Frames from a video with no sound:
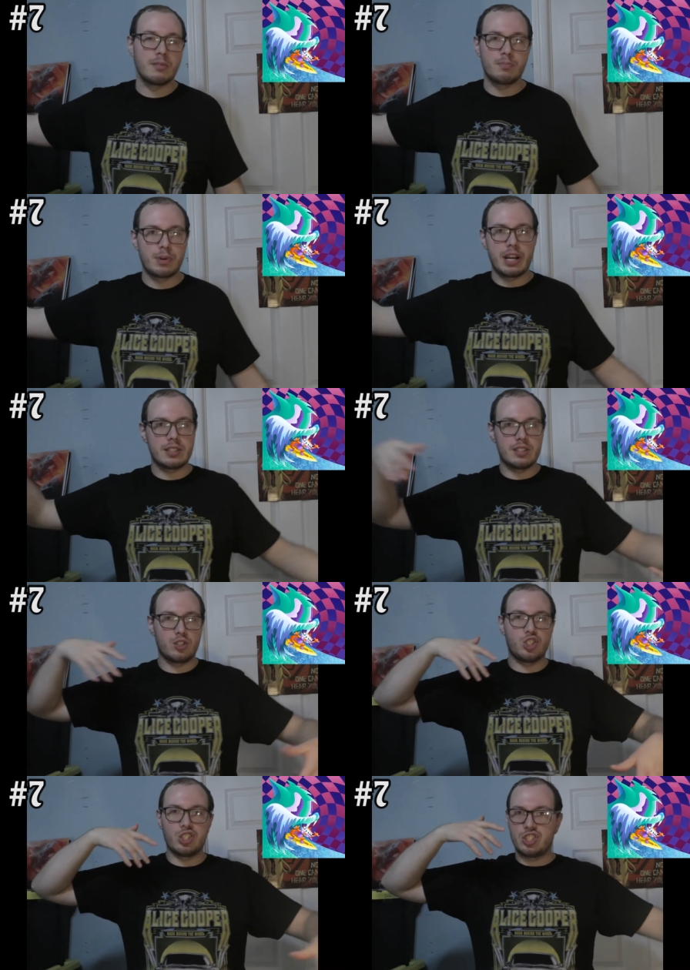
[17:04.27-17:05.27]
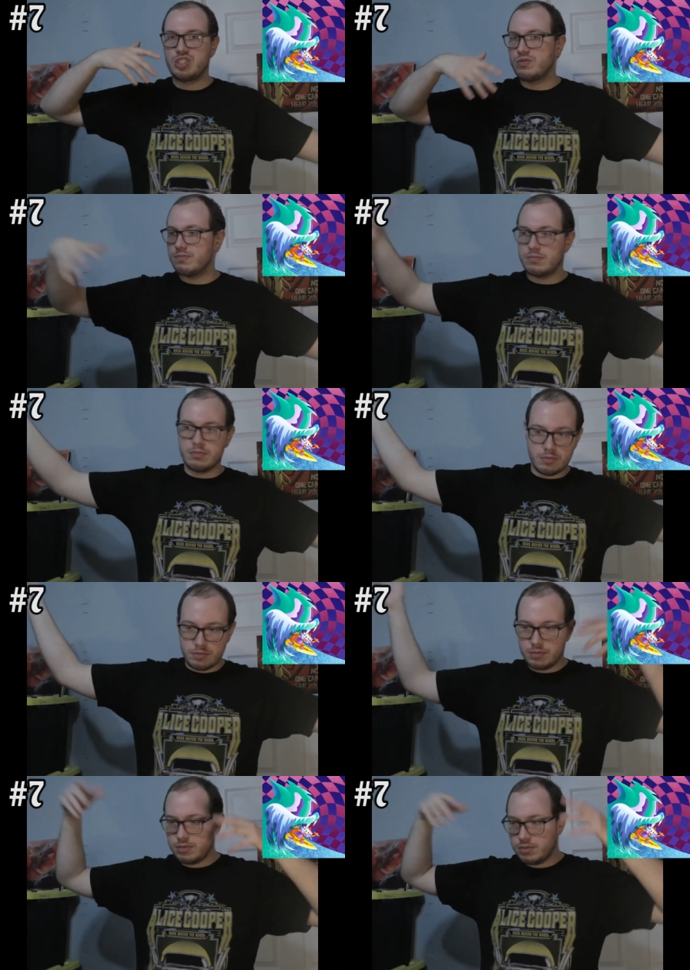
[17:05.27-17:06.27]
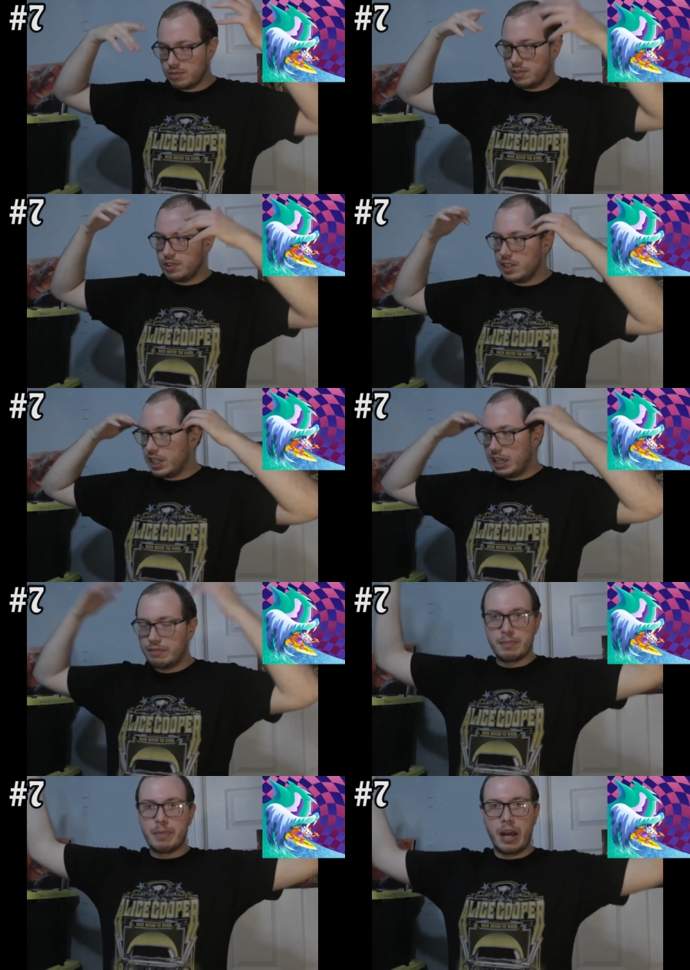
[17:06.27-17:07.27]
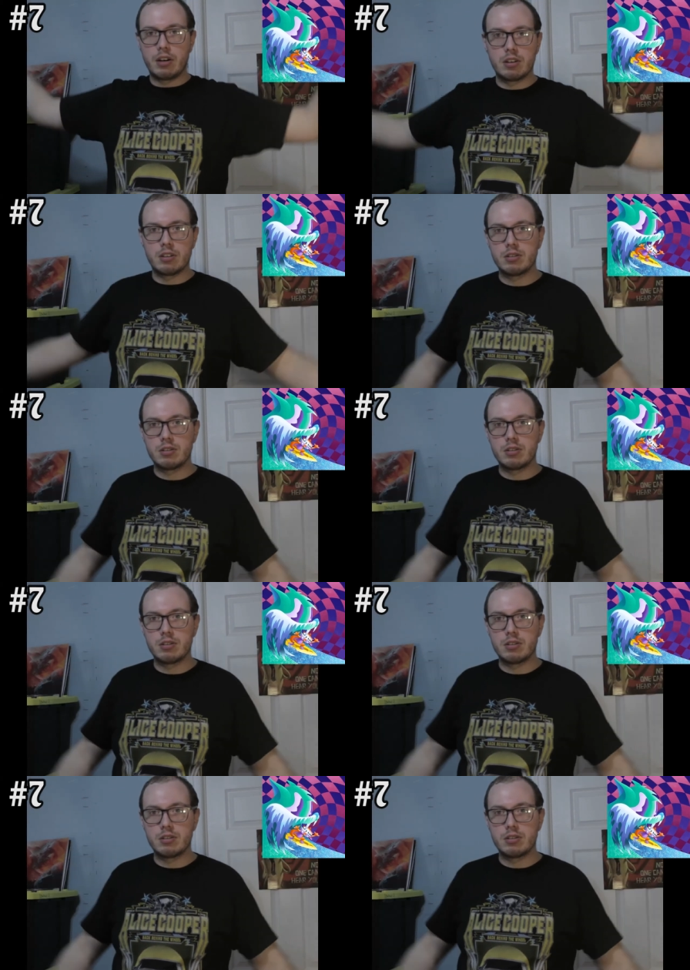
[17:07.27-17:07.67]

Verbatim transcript: Breaks is just even better.